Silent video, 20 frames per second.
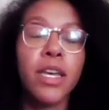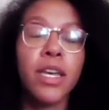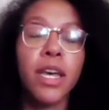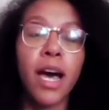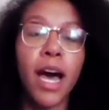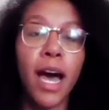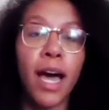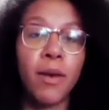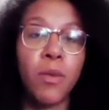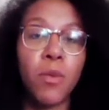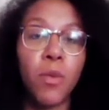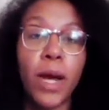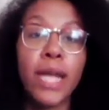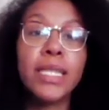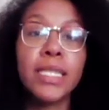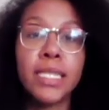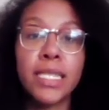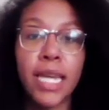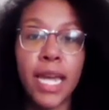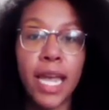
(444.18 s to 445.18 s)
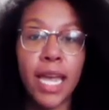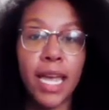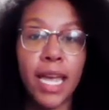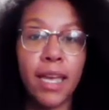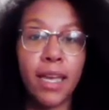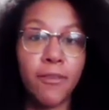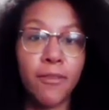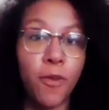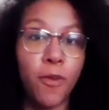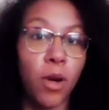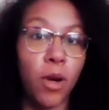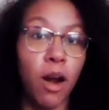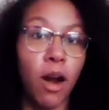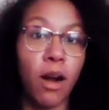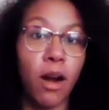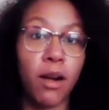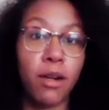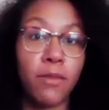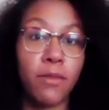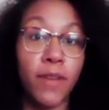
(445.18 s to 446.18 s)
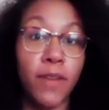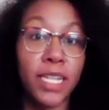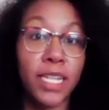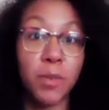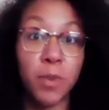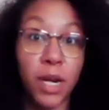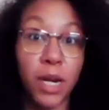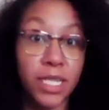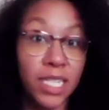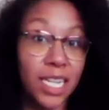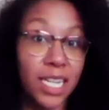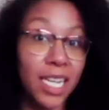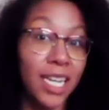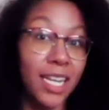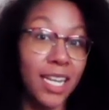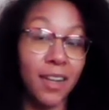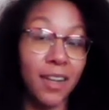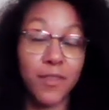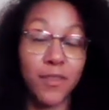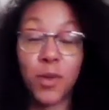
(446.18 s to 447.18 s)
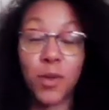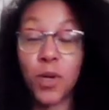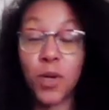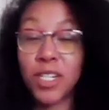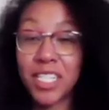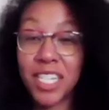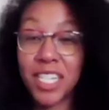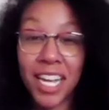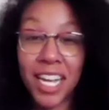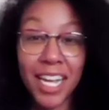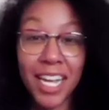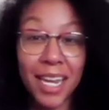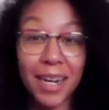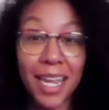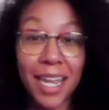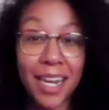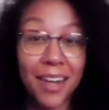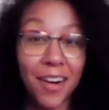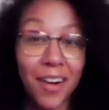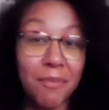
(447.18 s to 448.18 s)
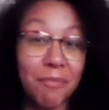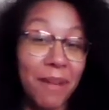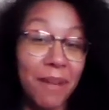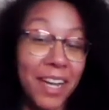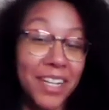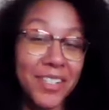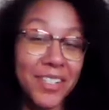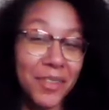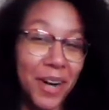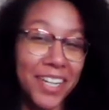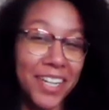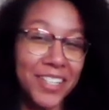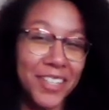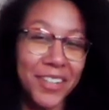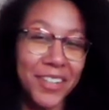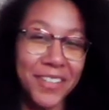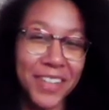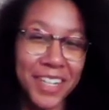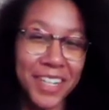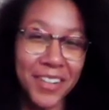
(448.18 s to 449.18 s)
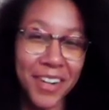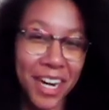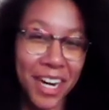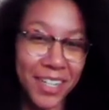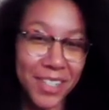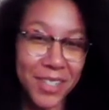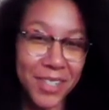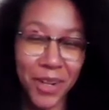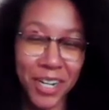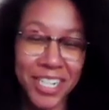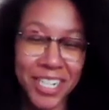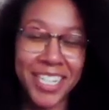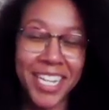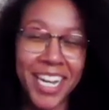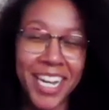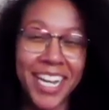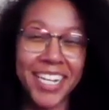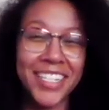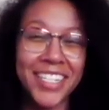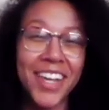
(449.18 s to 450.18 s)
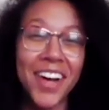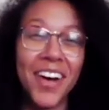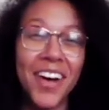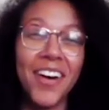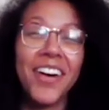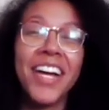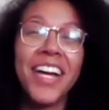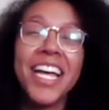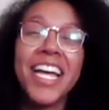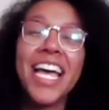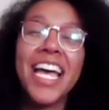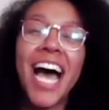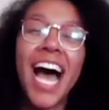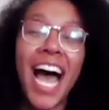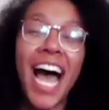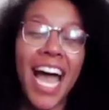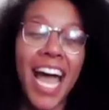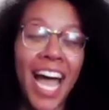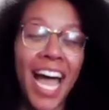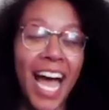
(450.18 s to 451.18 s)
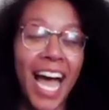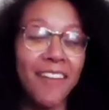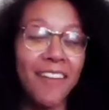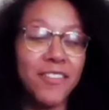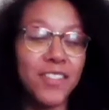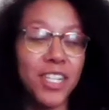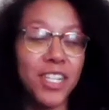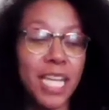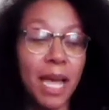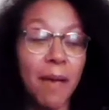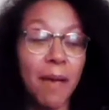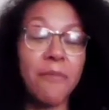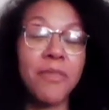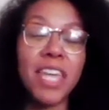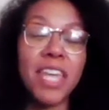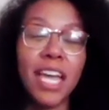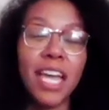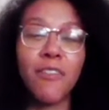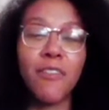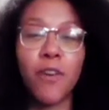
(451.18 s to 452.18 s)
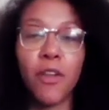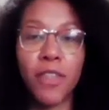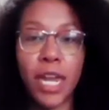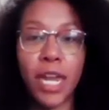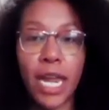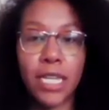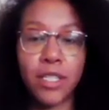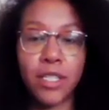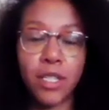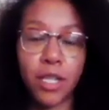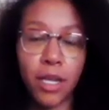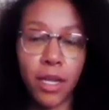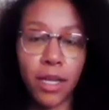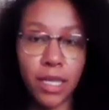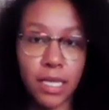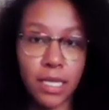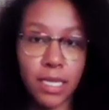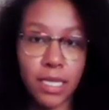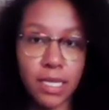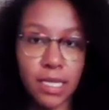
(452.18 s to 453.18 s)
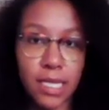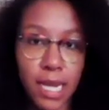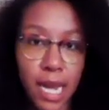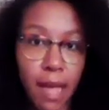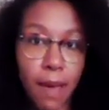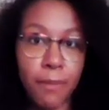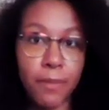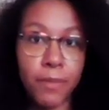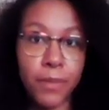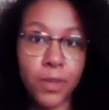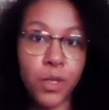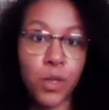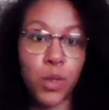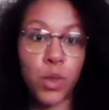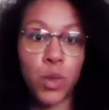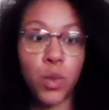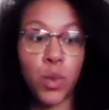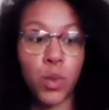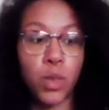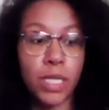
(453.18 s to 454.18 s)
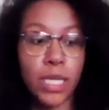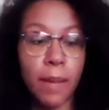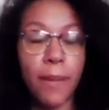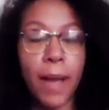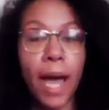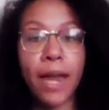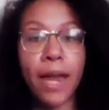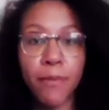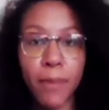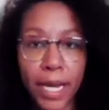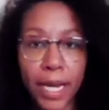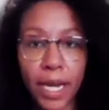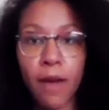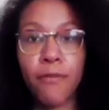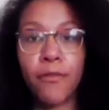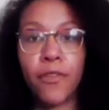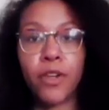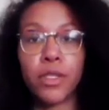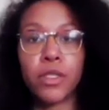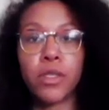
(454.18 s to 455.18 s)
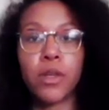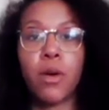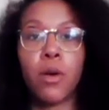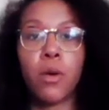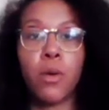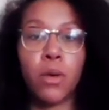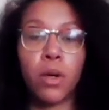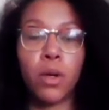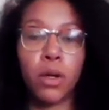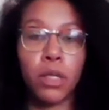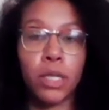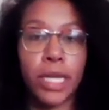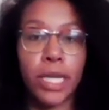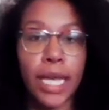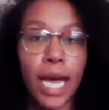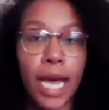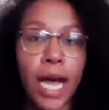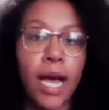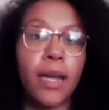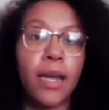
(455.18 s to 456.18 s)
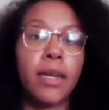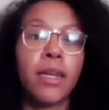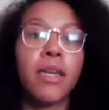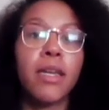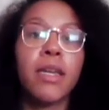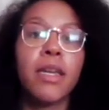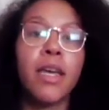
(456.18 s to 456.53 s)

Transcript: on Wednesday for our vice president of sourcing and my director of indirect sourcing. So I'm thankful that I took this step to step out of my comfort zone early on,